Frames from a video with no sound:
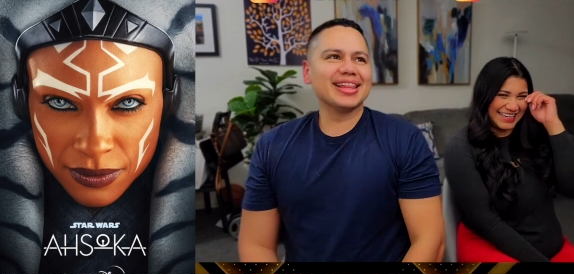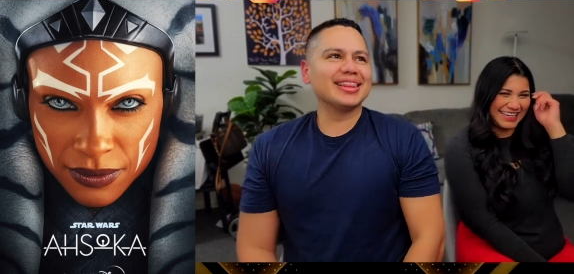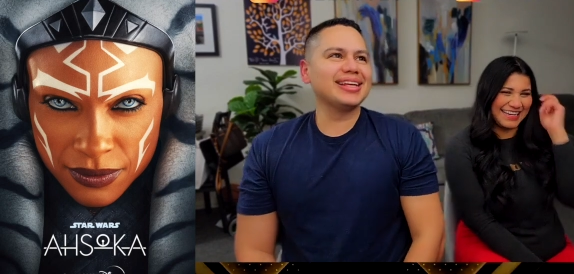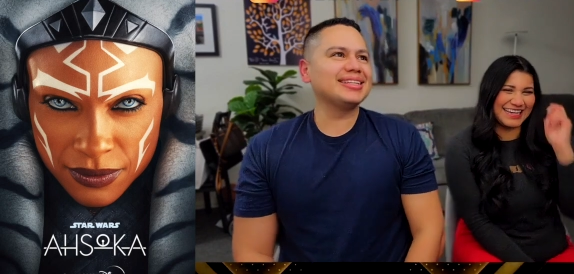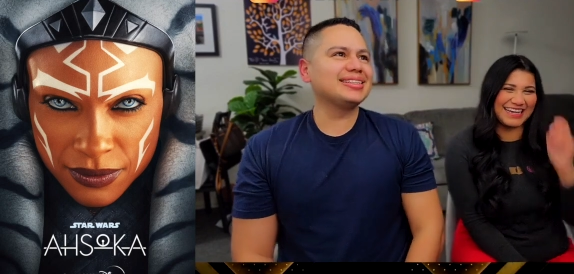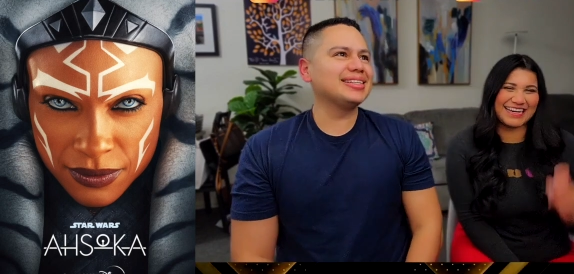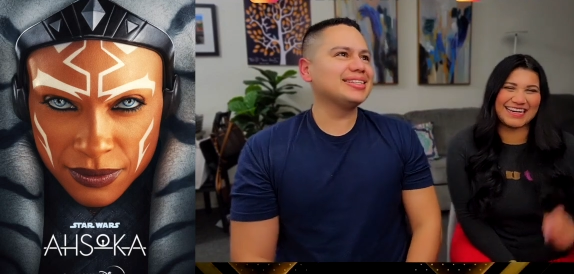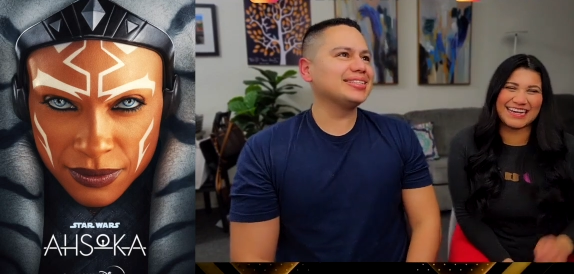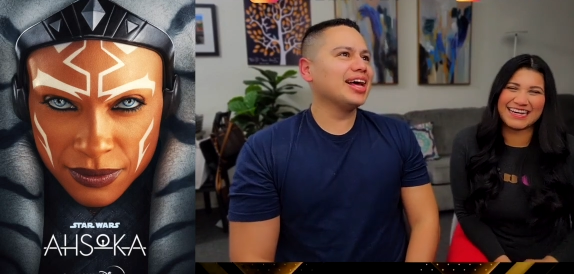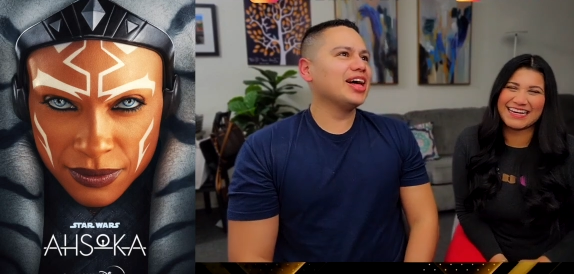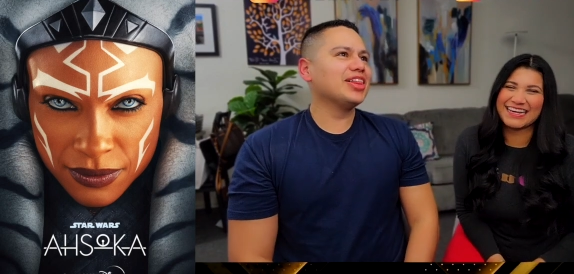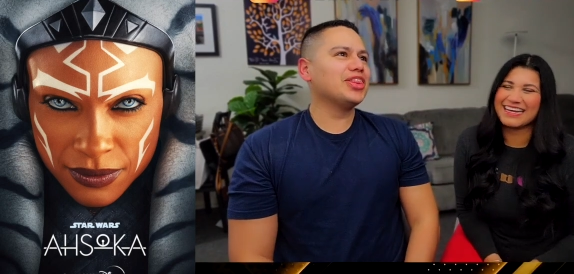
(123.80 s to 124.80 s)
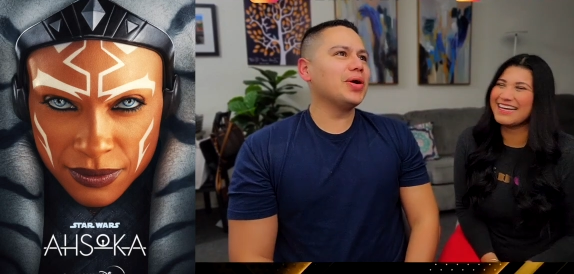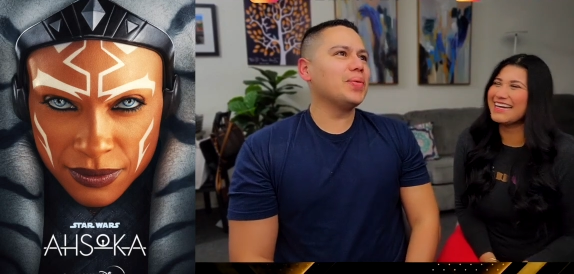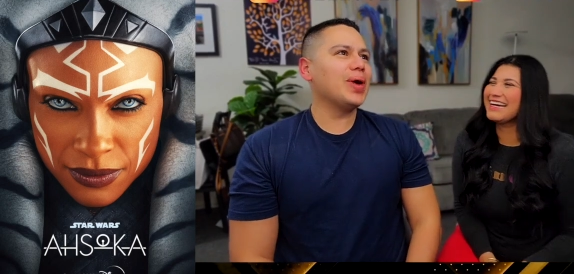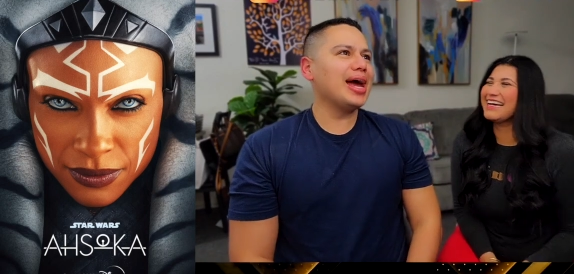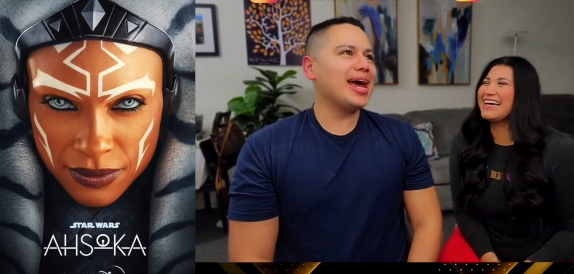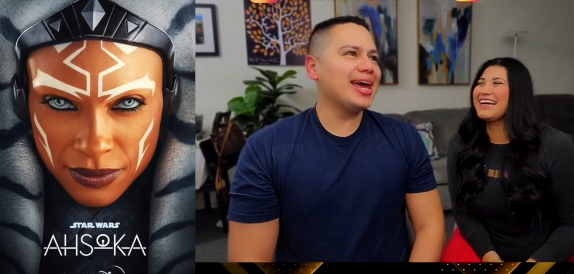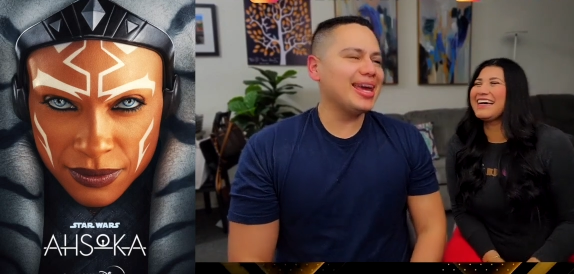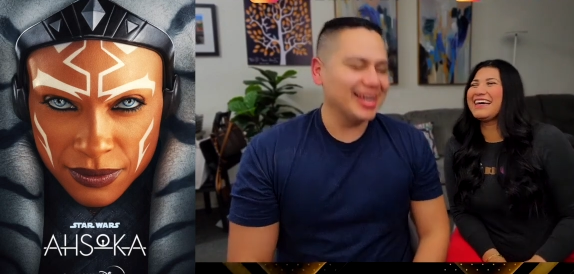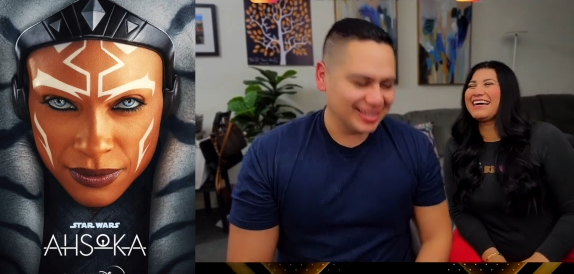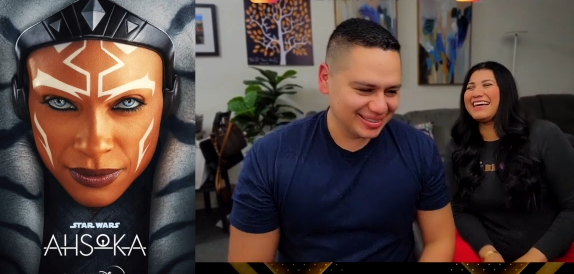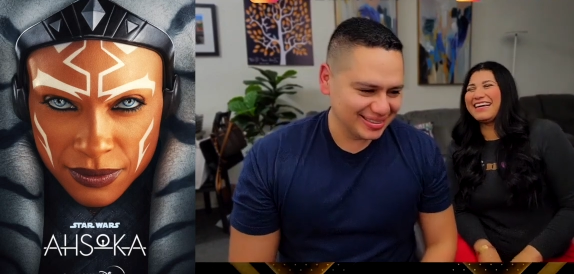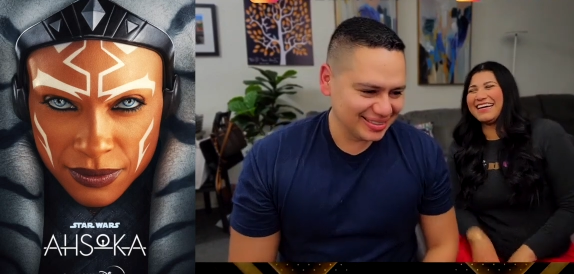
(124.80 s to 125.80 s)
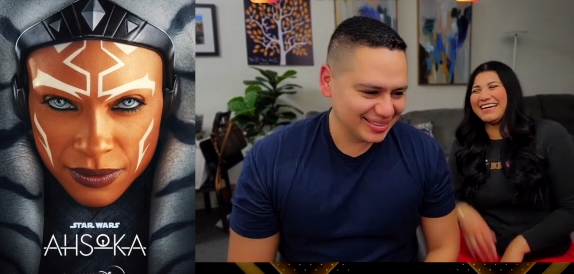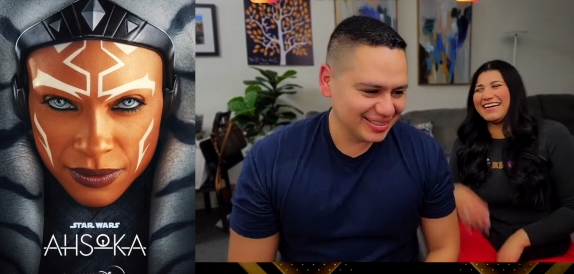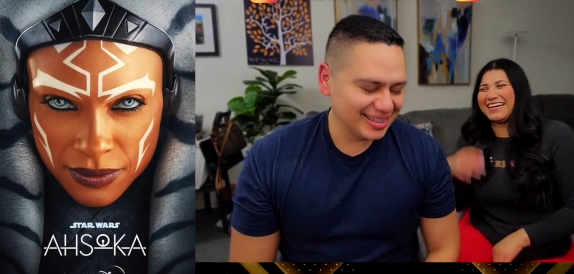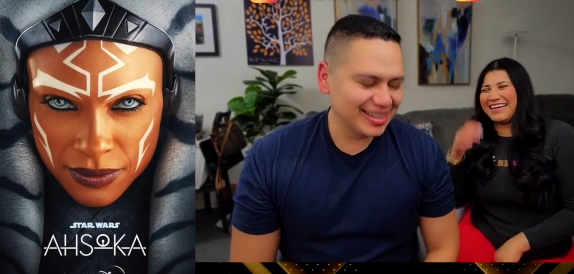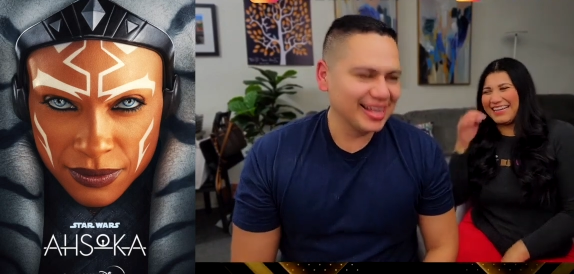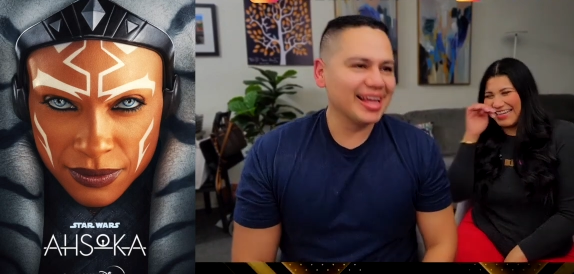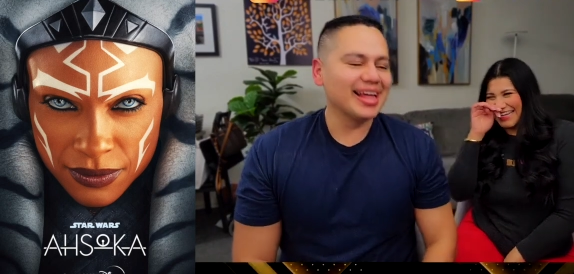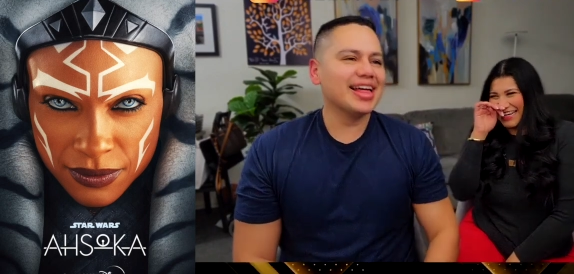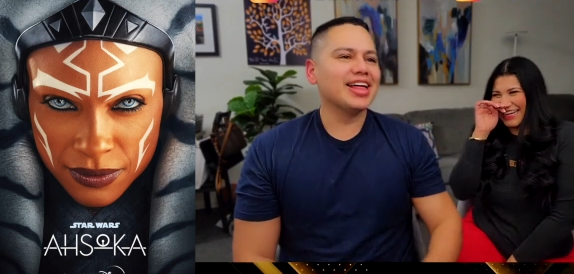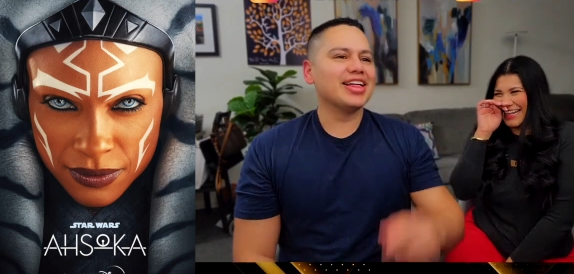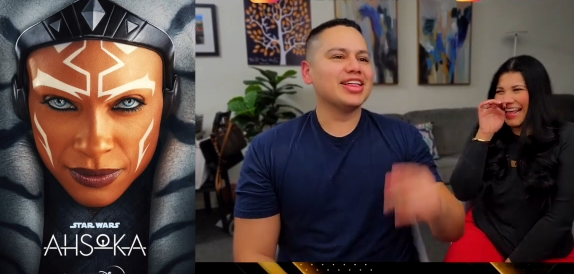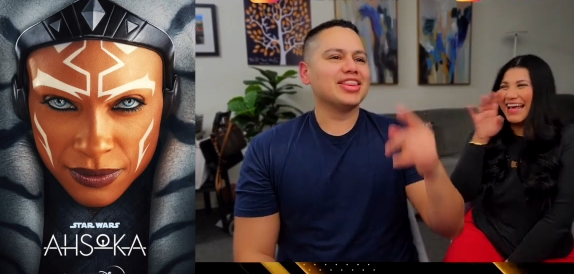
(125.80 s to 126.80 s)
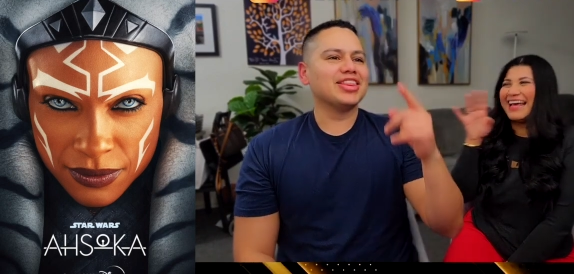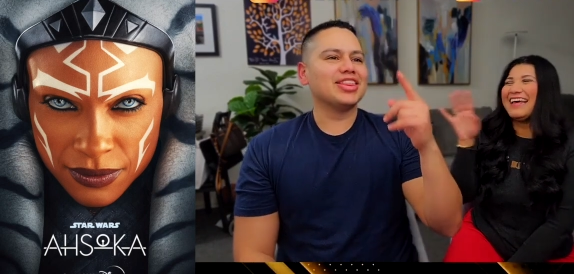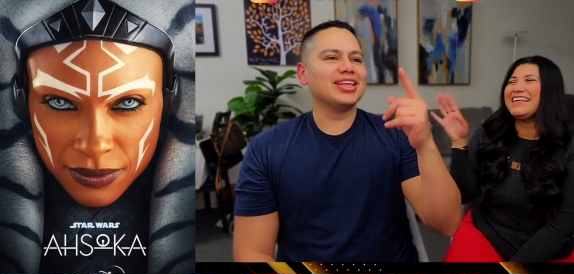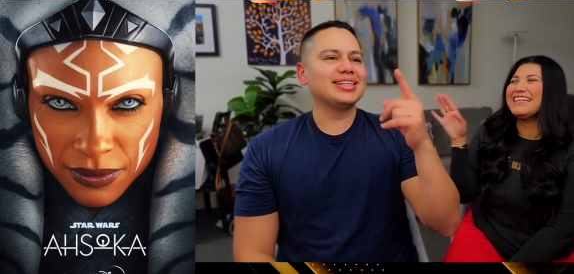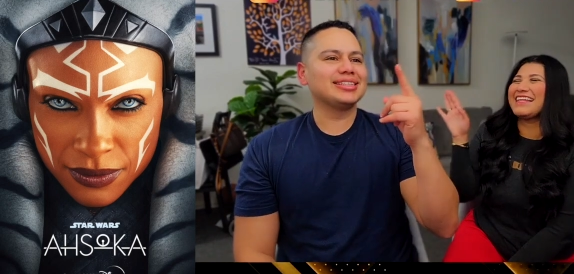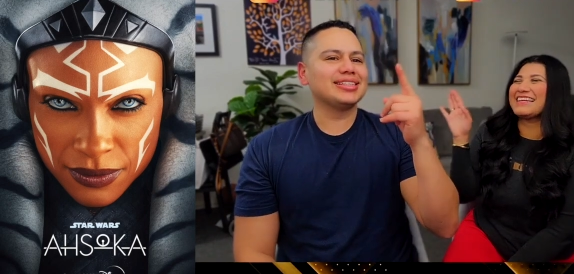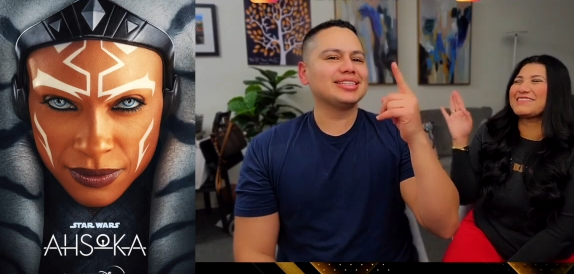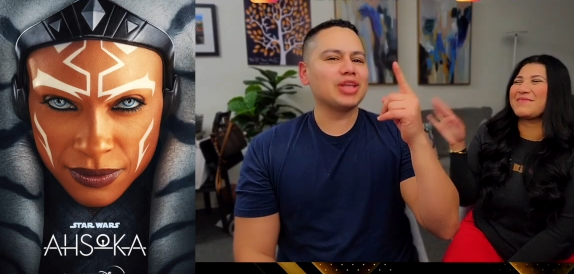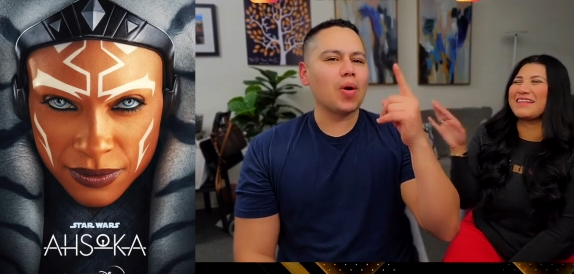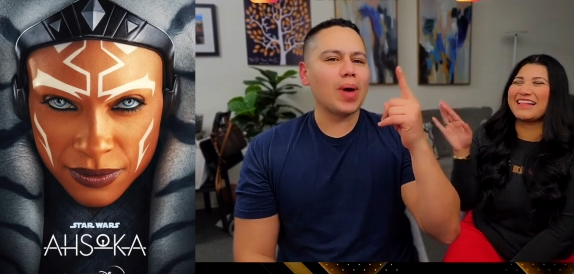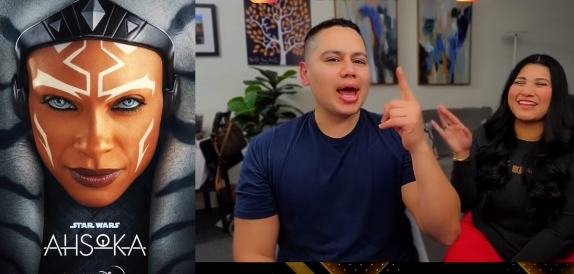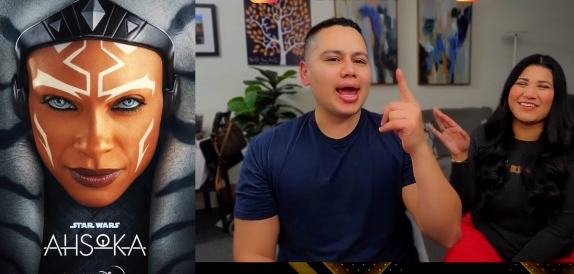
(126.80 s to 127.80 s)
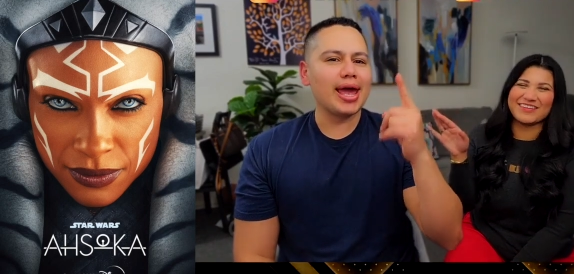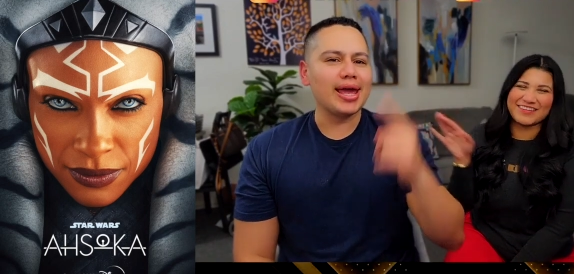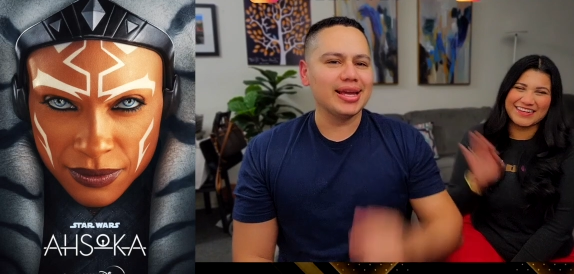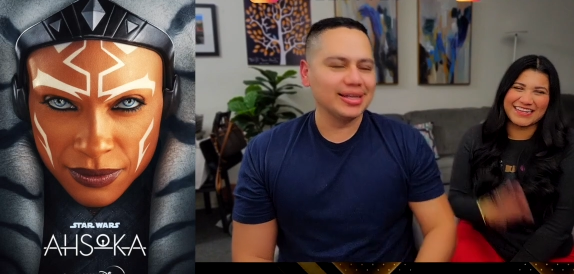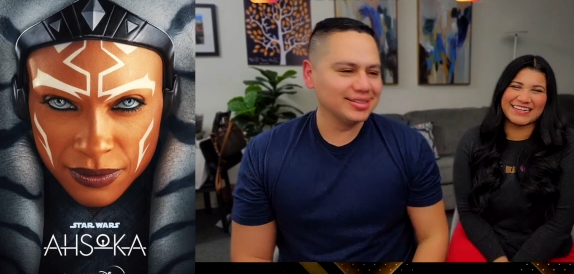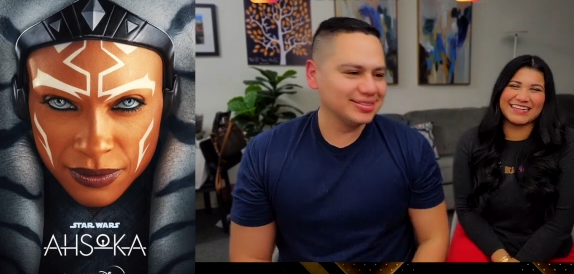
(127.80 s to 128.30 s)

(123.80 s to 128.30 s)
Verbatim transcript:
Speaker 1: This is the way. This is the way.